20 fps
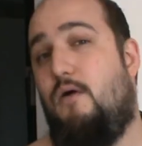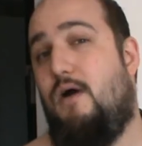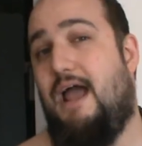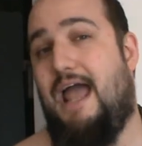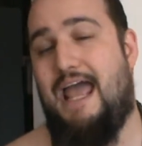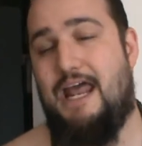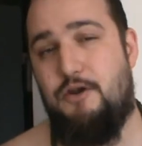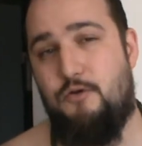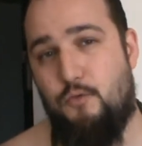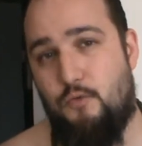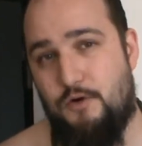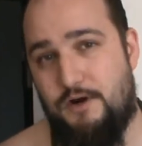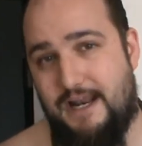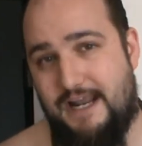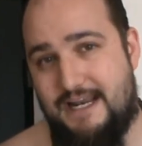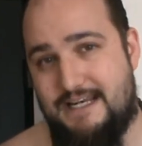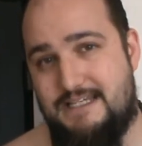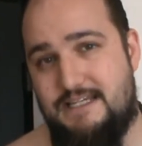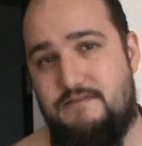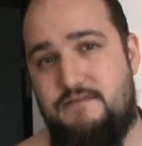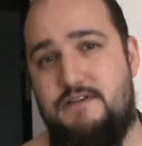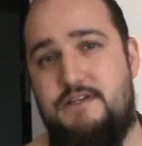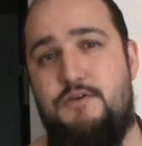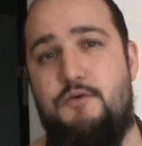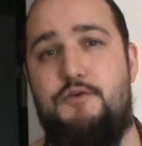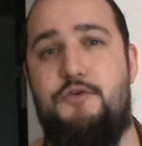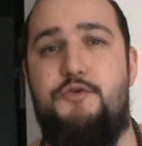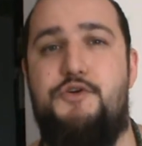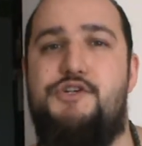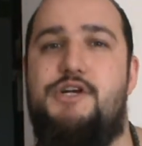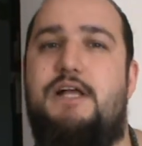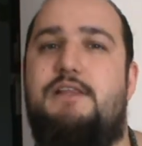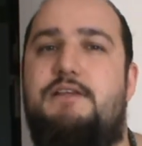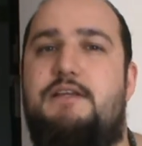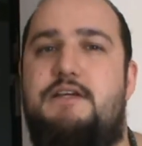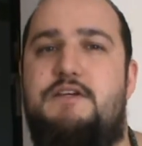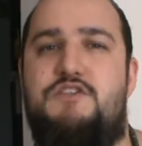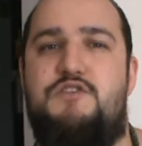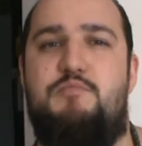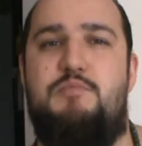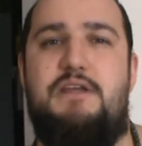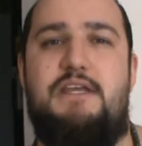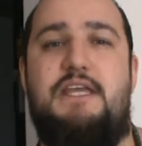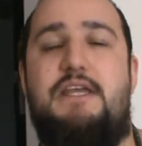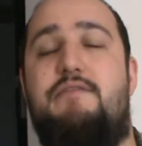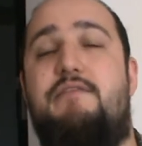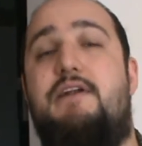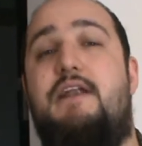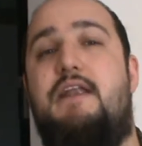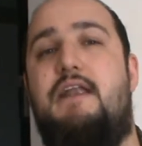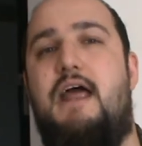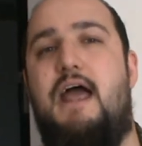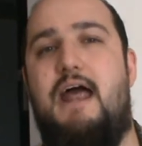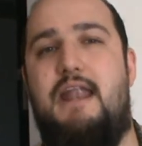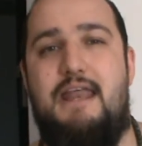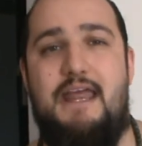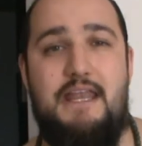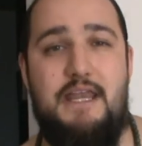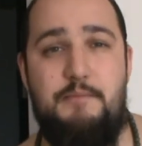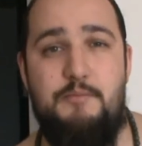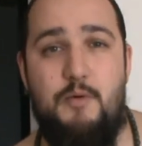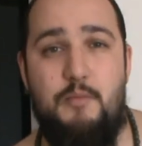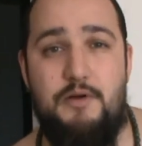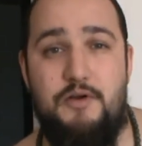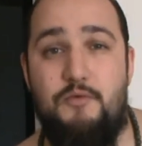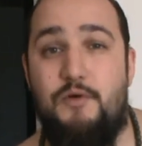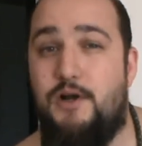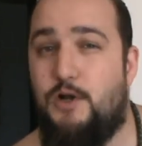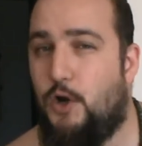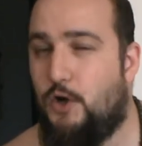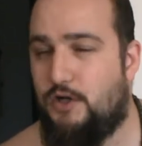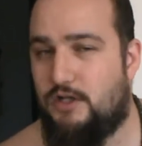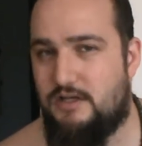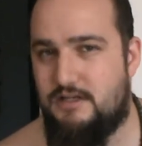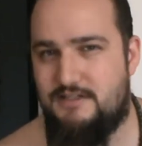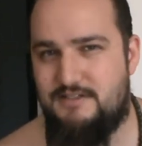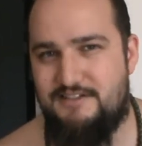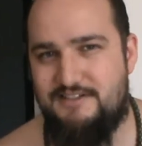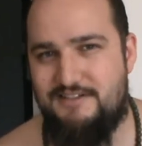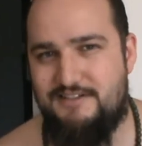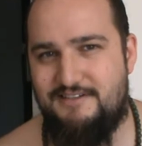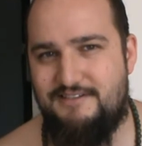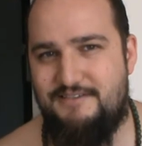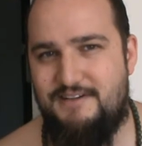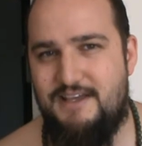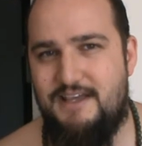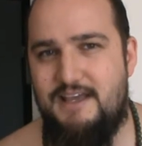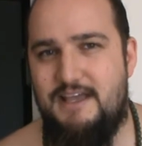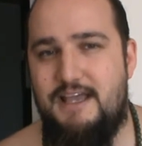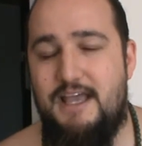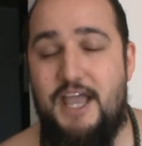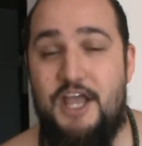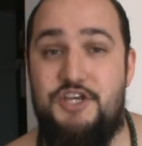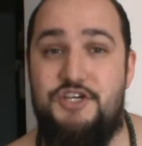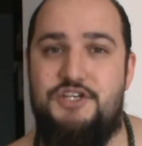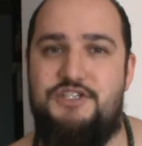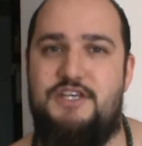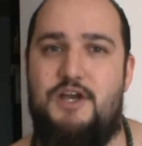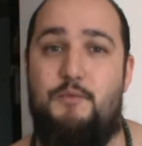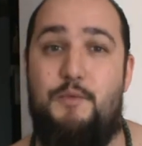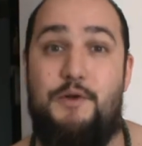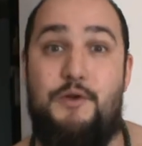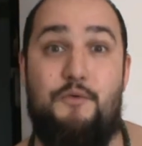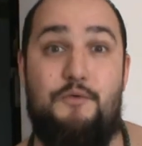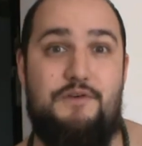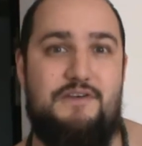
and or negativity or neutrality is being given at any moment regardless. It's just that we